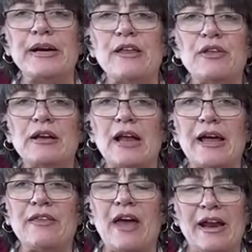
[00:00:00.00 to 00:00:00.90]
anything
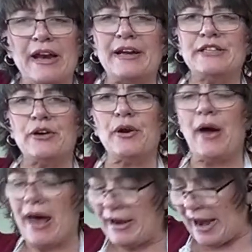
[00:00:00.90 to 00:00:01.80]
like that, and I don't know
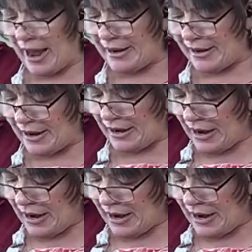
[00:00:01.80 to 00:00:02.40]
how to edit,